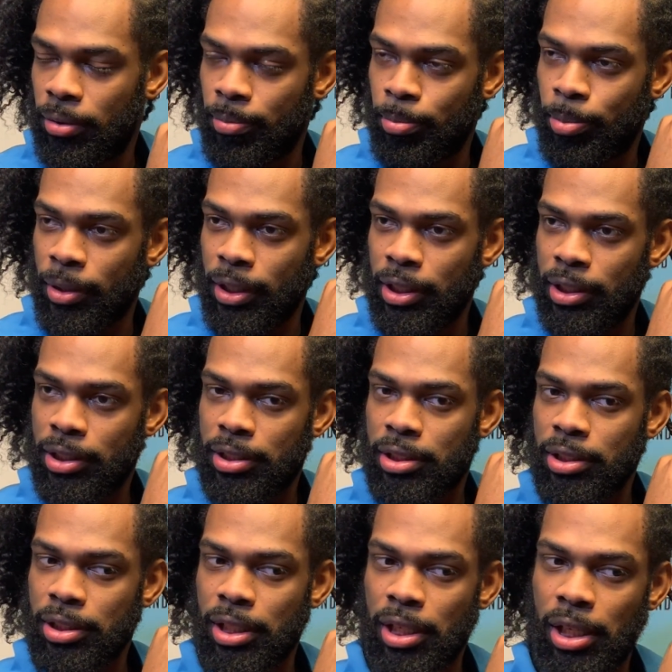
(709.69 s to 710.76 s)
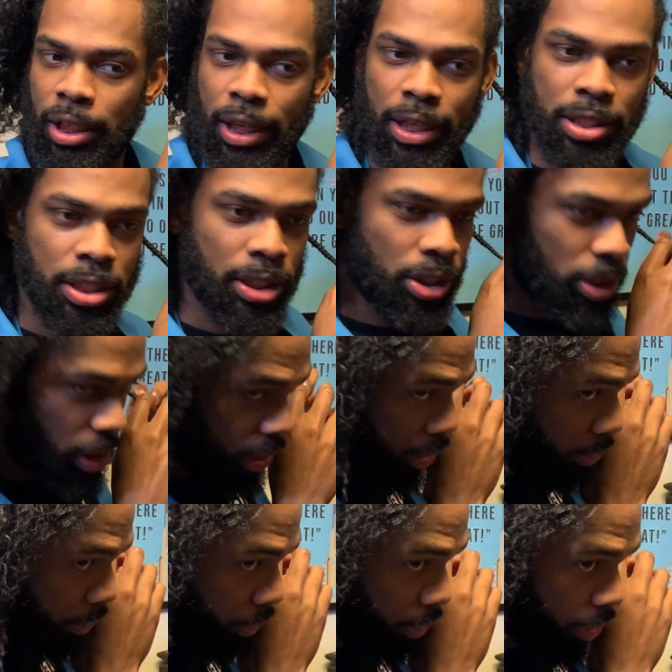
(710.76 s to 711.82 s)
But again, to
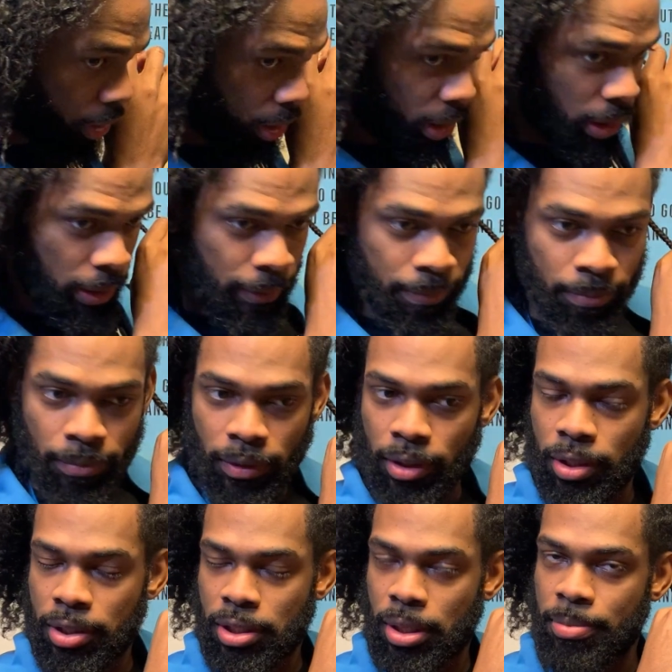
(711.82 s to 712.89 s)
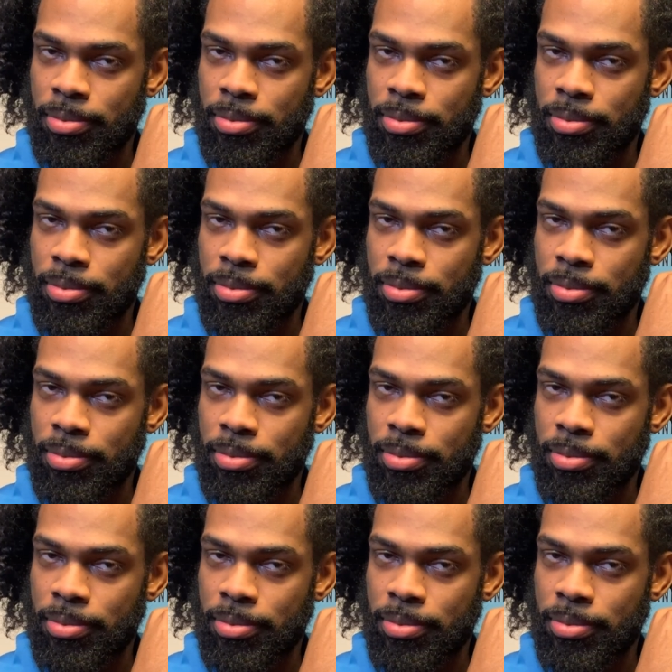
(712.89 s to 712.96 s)
achieve some